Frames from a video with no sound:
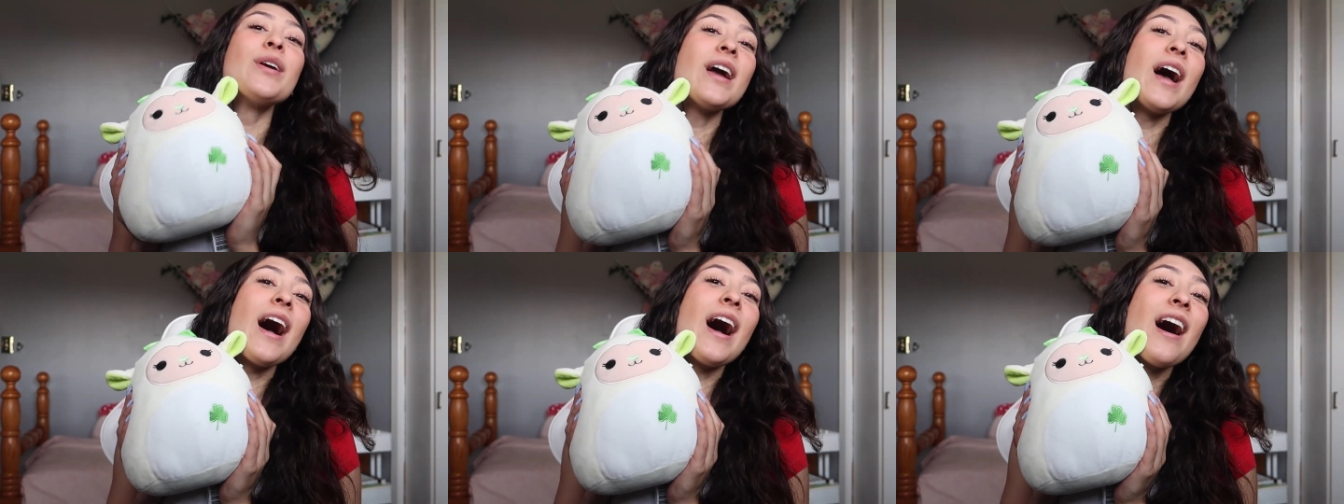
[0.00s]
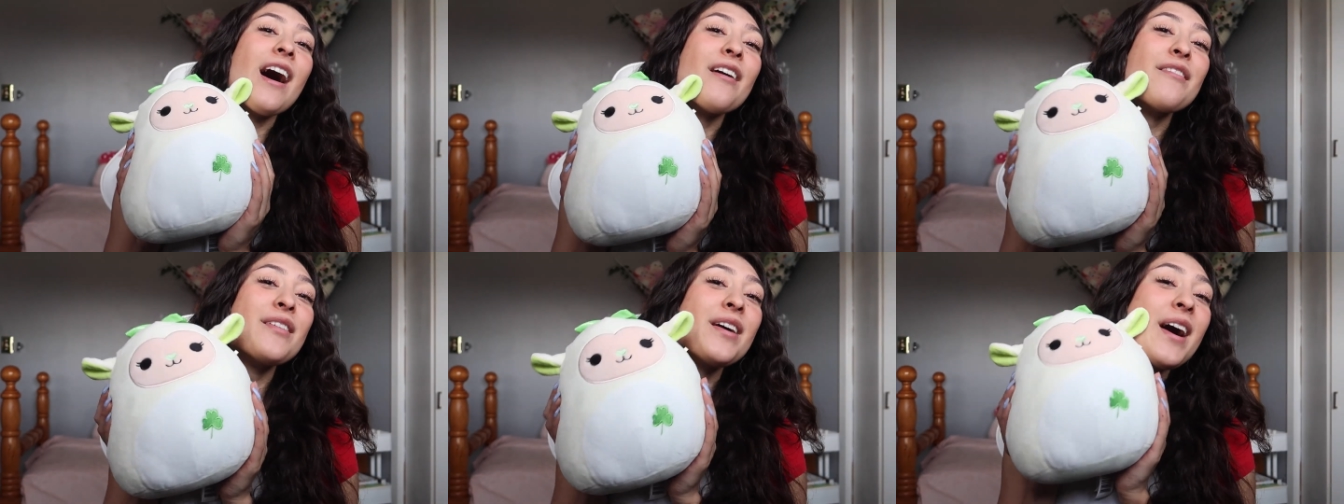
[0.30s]
We
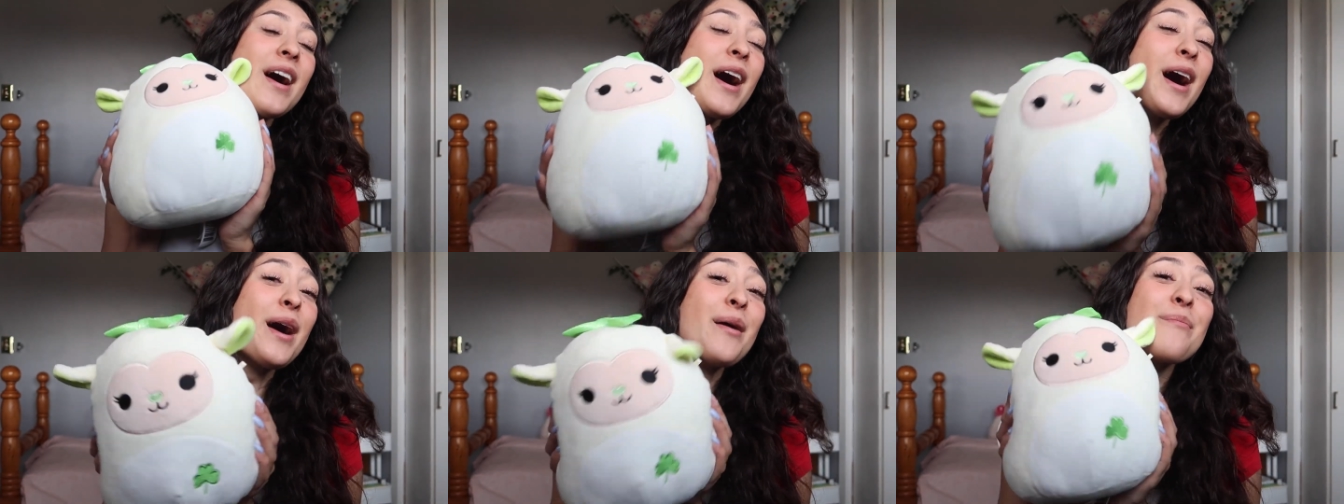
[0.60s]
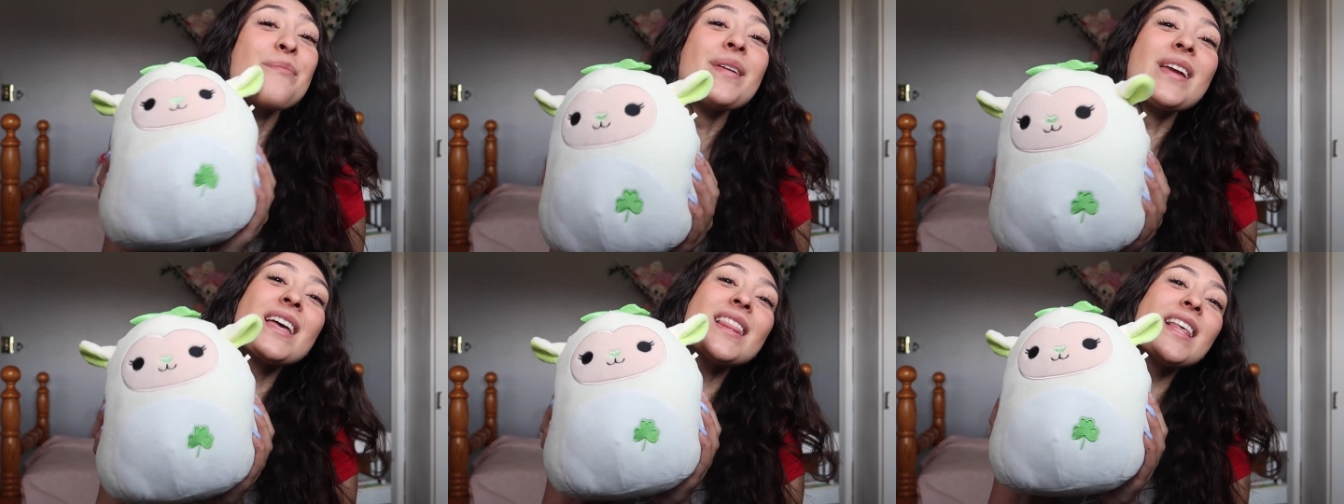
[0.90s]
have
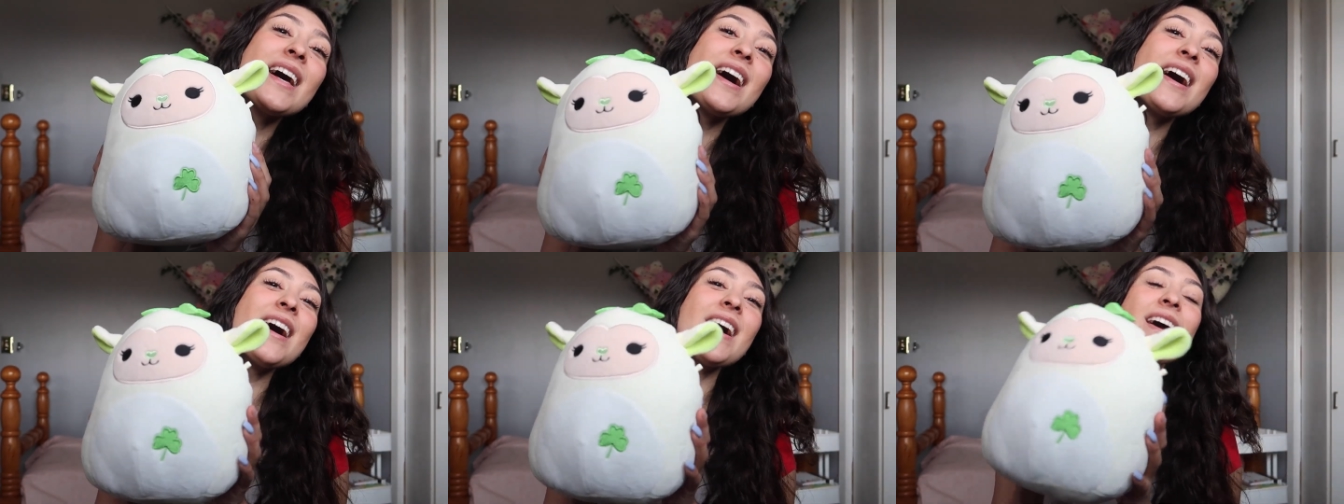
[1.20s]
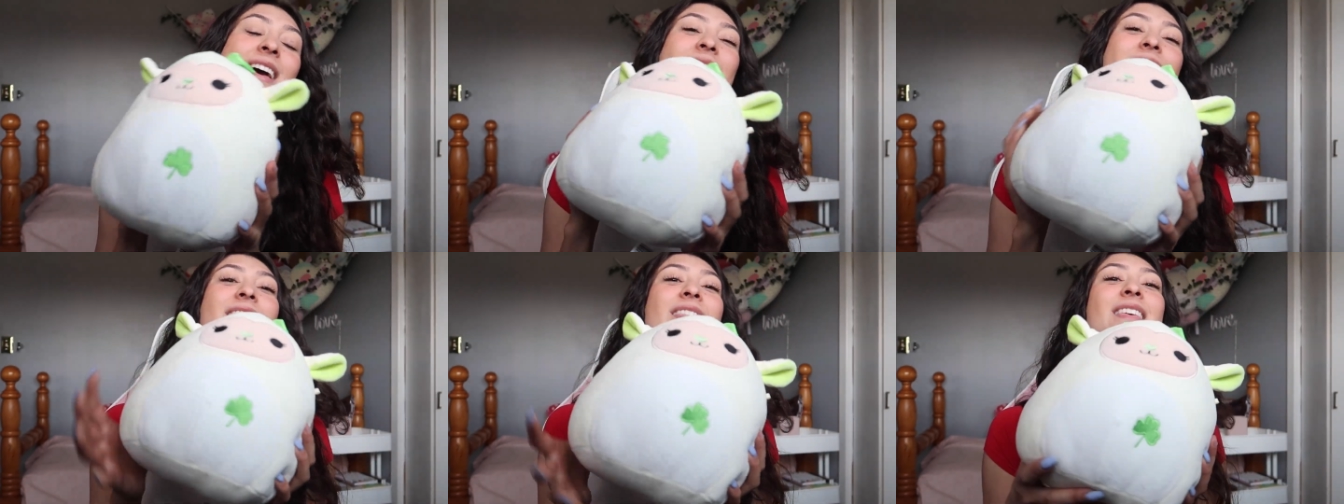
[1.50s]

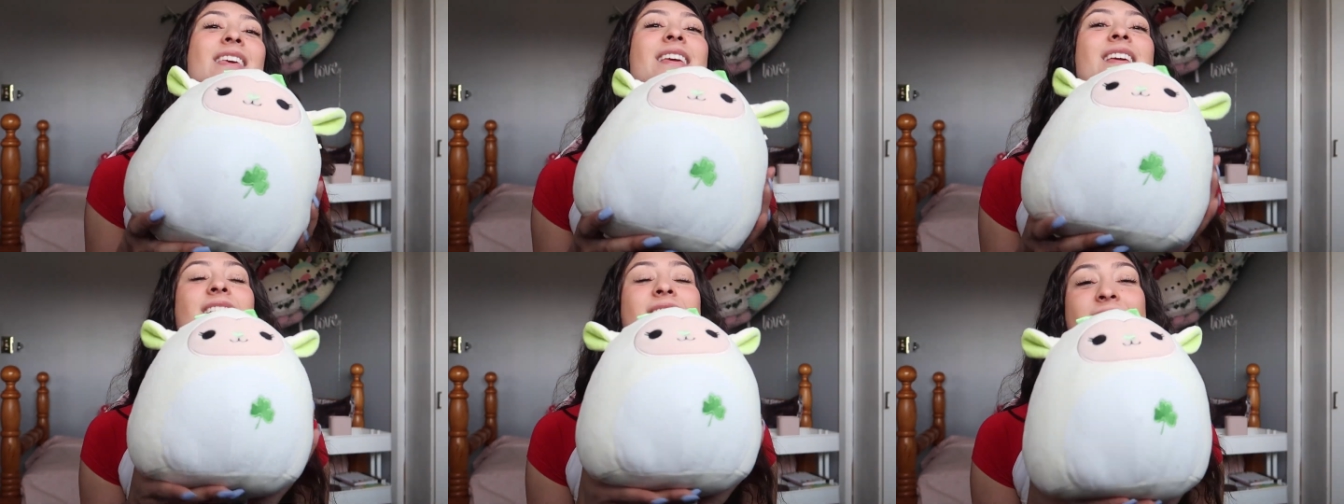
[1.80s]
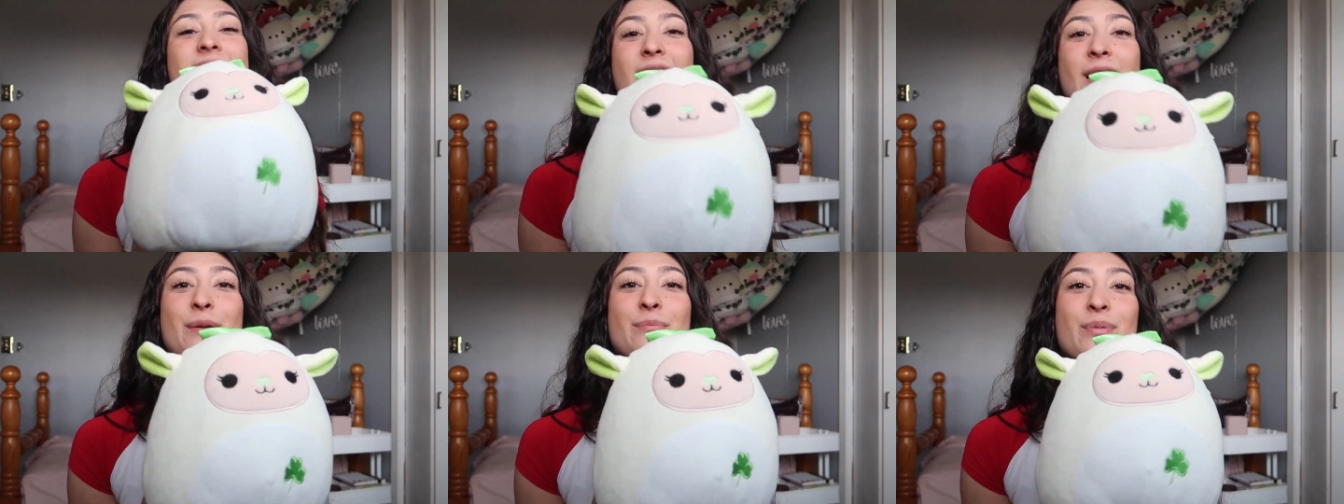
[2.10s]
Amila, the
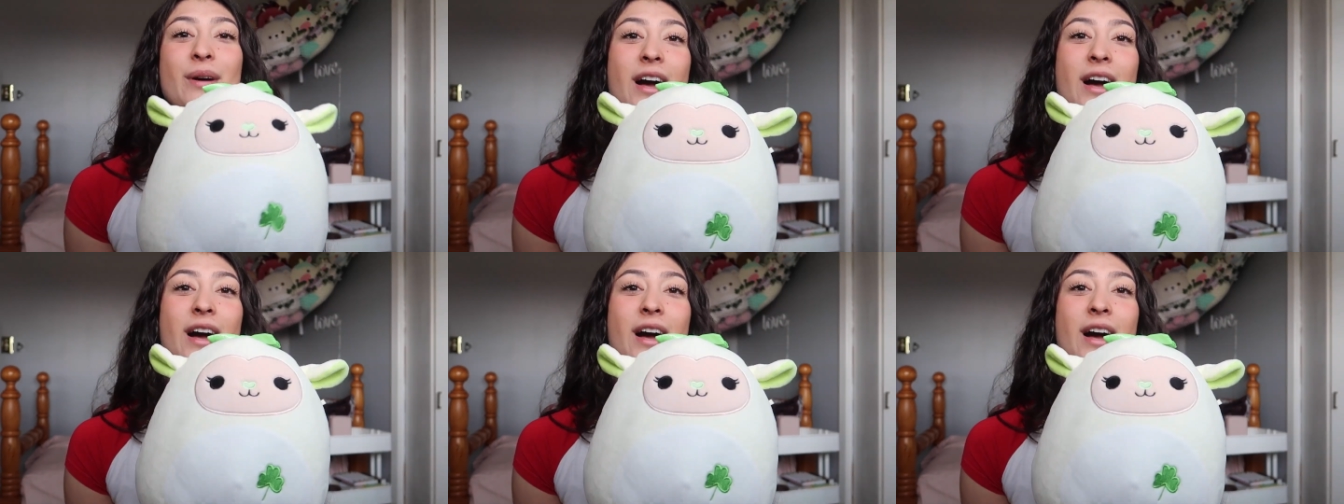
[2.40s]
St.